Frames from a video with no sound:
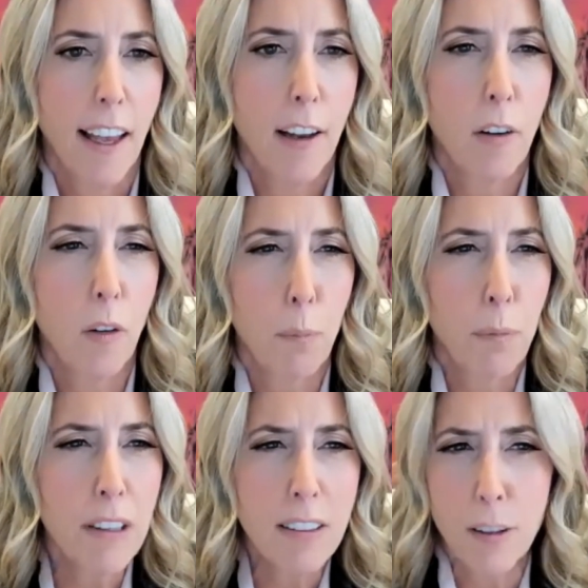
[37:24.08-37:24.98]
And
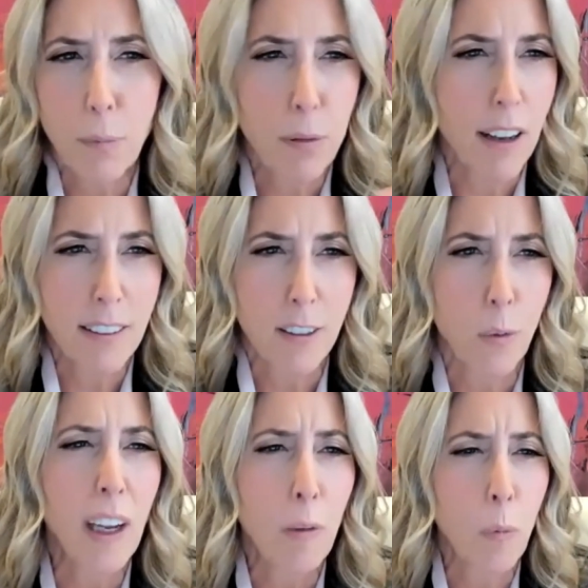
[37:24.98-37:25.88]
business
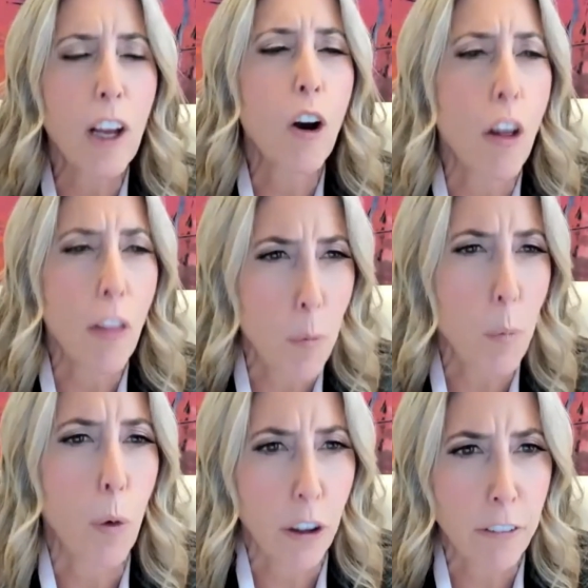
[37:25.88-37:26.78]
process, we call
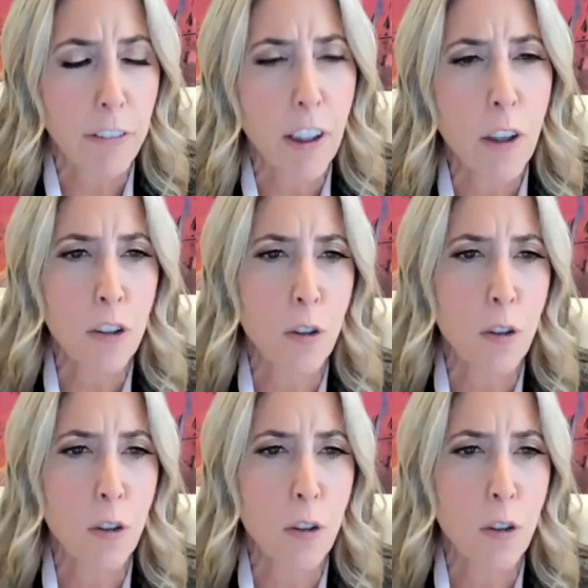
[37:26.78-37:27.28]
them workflows.